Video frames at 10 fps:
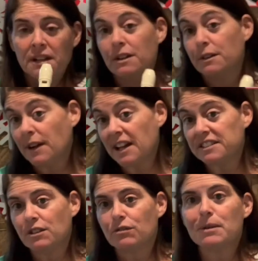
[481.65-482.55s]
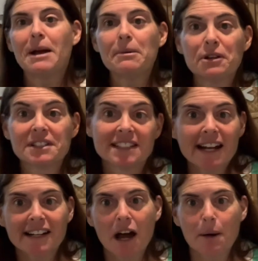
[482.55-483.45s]
Rest. Remember, it's not a
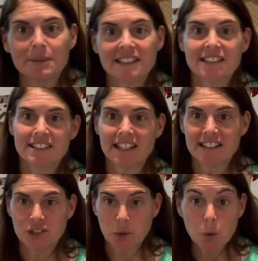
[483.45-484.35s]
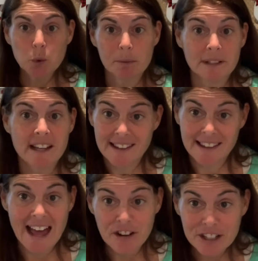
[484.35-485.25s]
competition as to who can play the
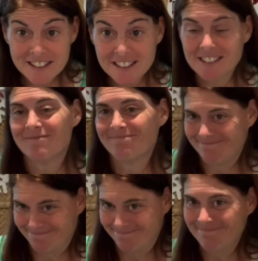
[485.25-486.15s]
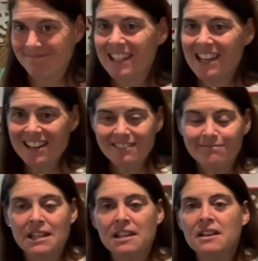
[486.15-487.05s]
loudest. Okay?
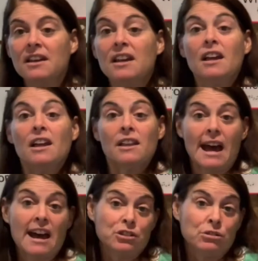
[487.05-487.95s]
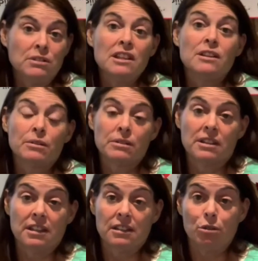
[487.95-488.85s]
Actually, the
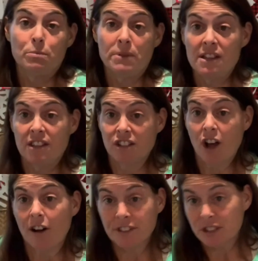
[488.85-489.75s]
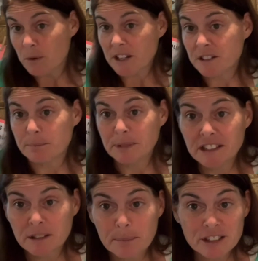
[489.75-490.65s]
kids who play the softest wind up being the
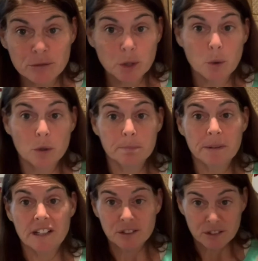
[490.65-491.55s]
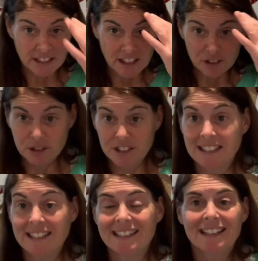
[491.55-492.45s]
best recorder players because they
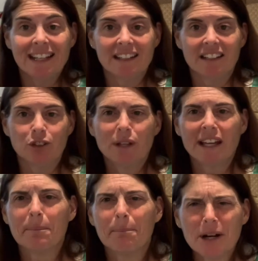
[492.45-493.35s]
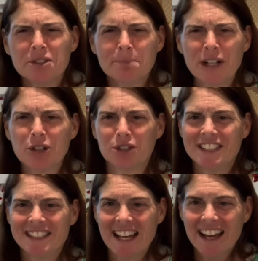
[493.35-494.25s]
understand that you get a much better
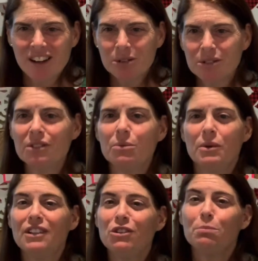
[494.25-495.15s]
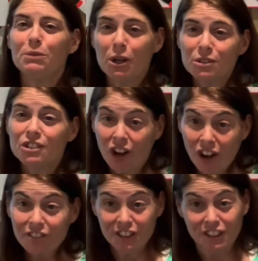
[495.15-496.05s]
sound when you blow
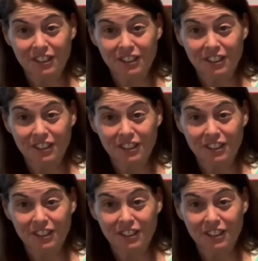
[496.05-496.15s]
softer.